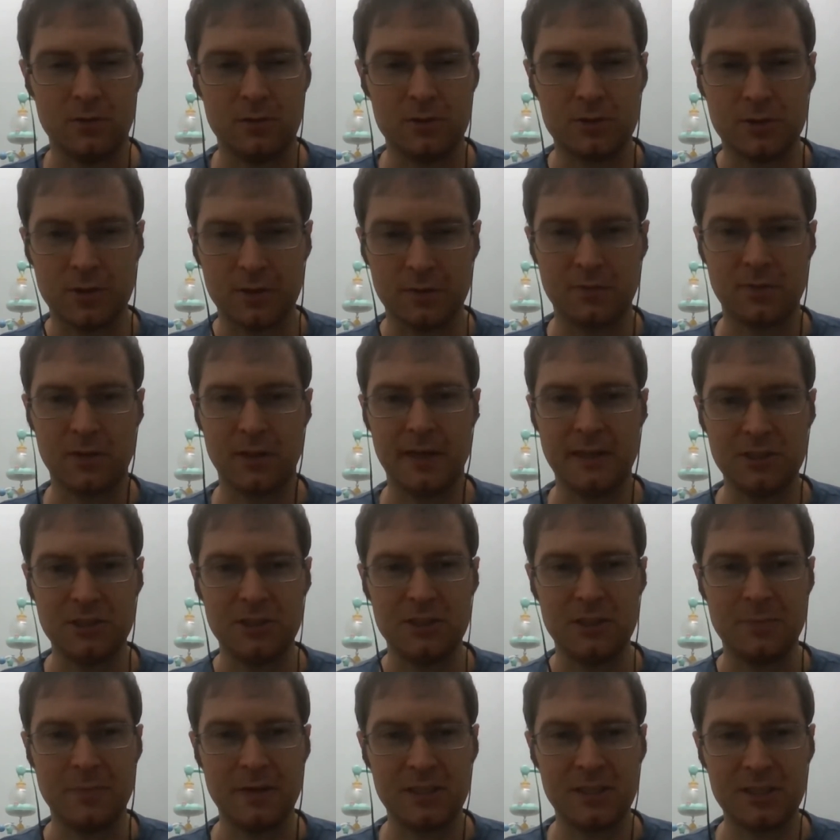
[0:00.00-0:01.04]
sort of
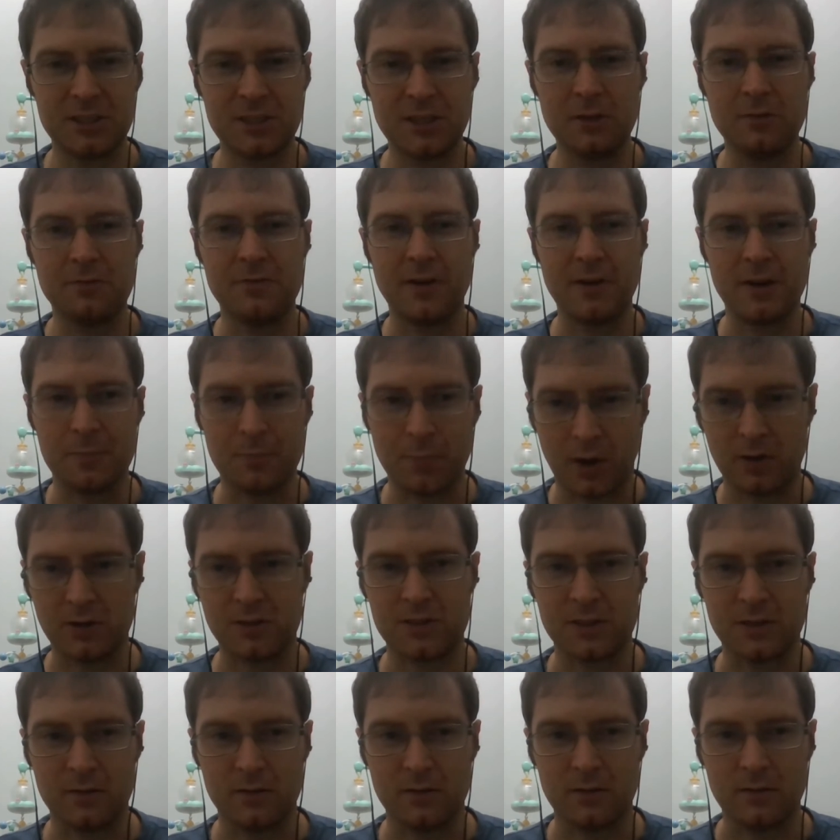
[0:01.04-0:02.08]
relationship. It's still very
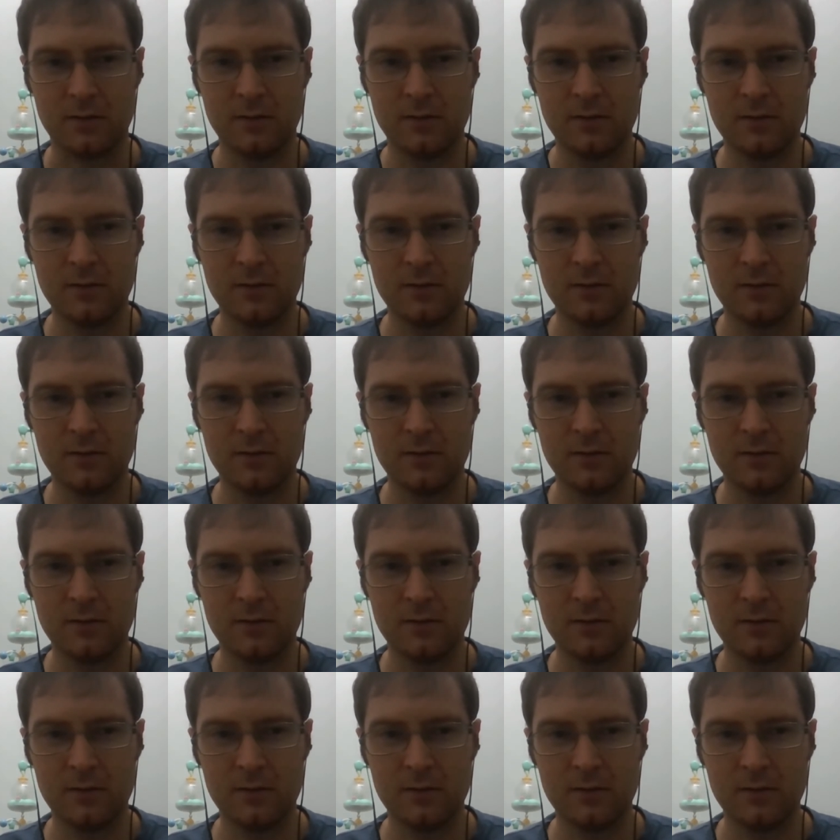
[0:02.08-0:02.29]
personal,